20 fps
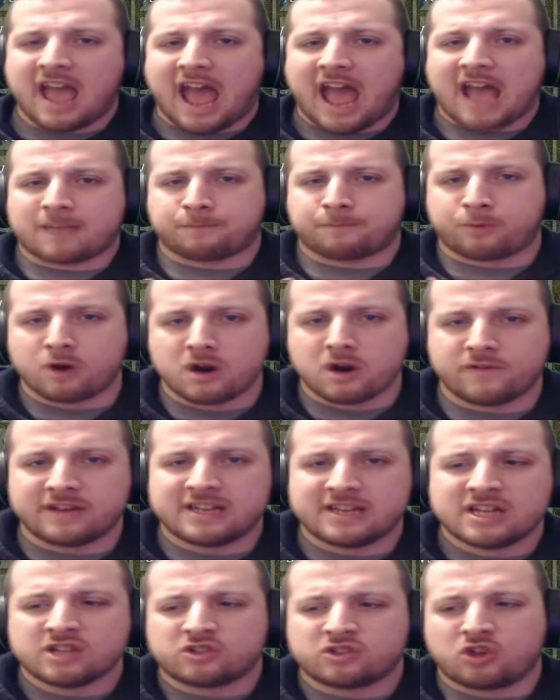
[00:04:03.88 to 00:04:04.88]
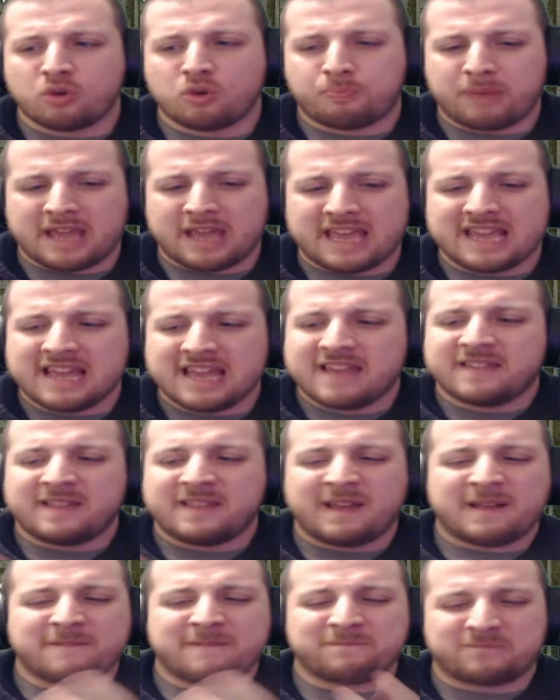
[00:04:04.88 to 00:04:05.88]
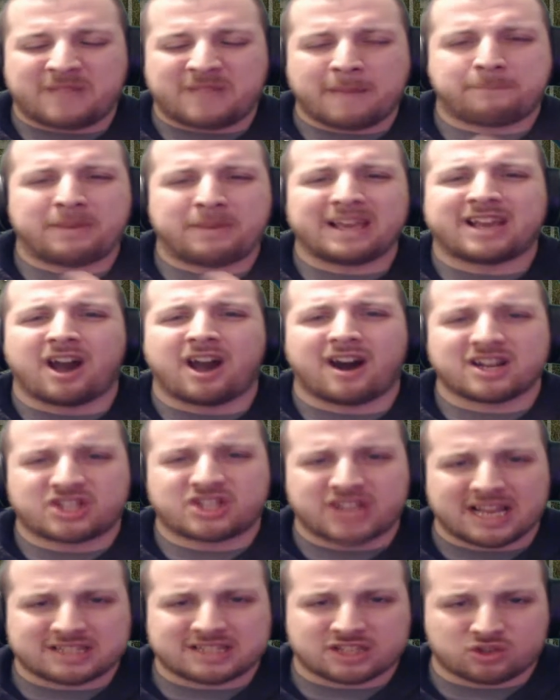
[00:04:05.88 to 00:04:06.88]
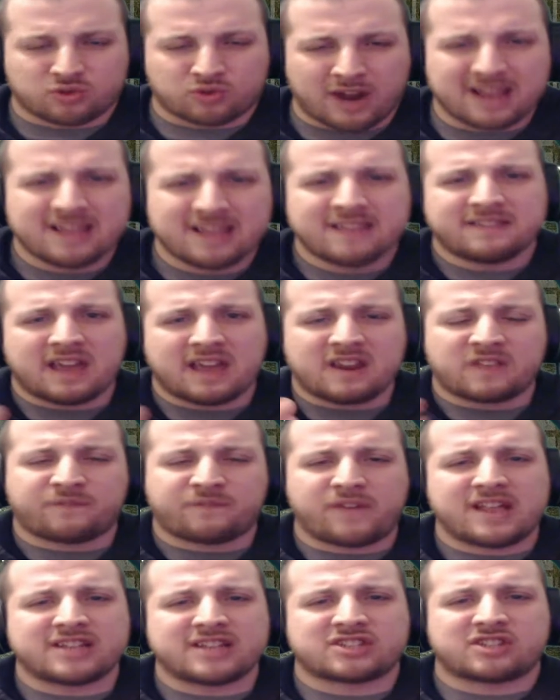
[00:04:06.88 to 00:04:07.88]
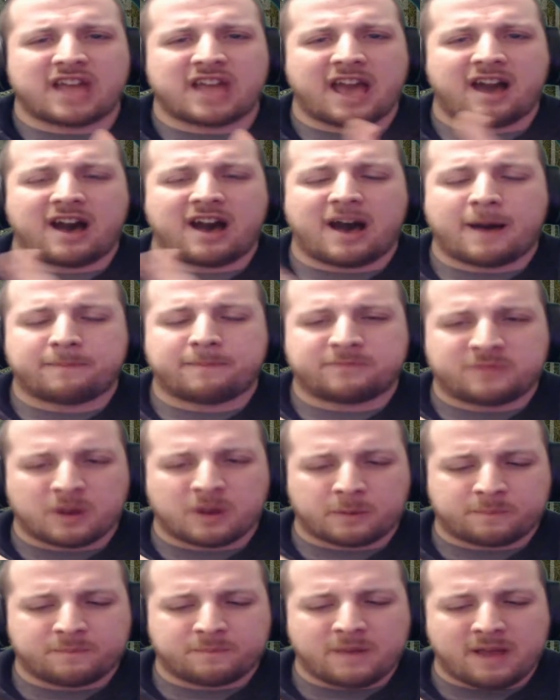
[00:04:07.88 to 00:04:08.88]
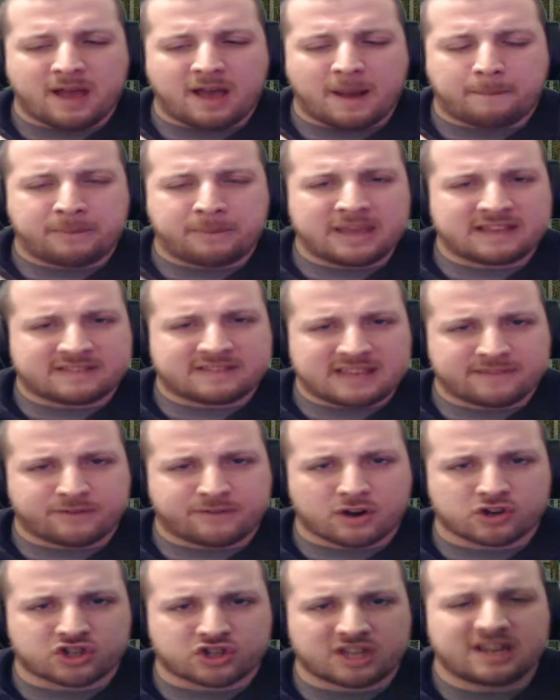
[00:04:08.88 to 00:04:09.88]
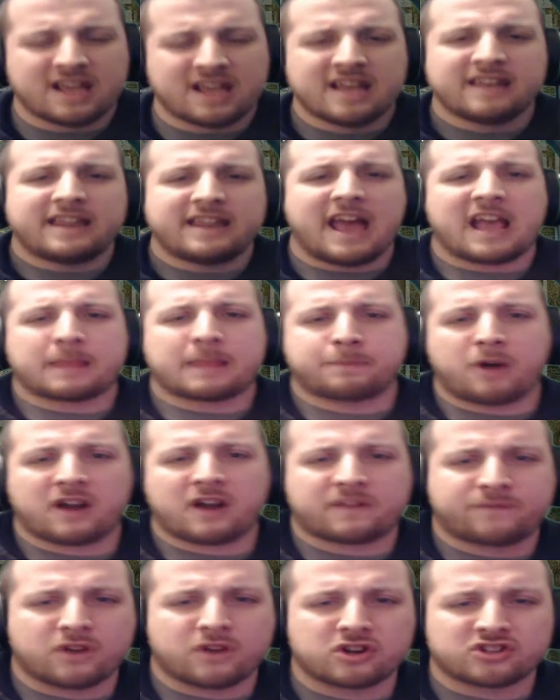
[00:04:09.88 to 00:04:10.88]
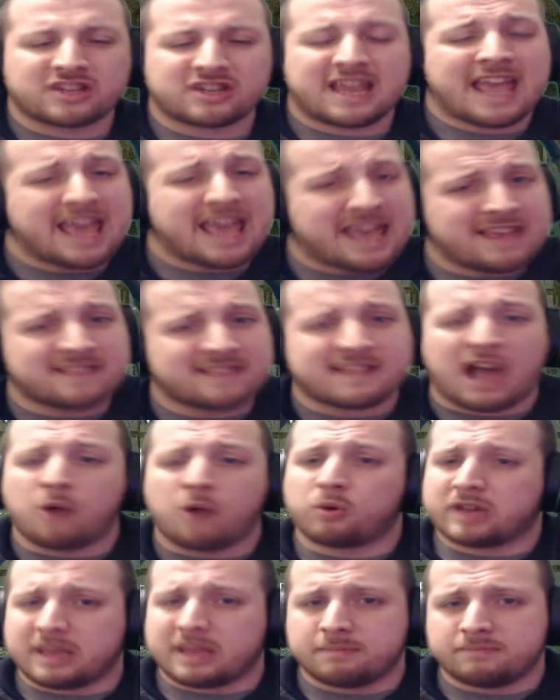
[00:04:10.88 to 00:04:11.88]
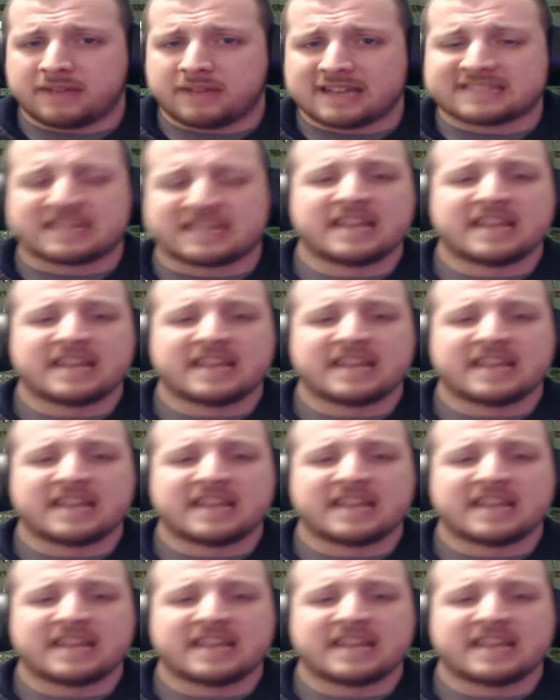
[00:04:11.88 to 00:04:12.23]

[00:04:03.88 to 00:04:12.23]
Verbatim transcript: has proven to be they've been conscientious, right? They just finished their uh, their a PC version. The Xbox version is, I will give them this,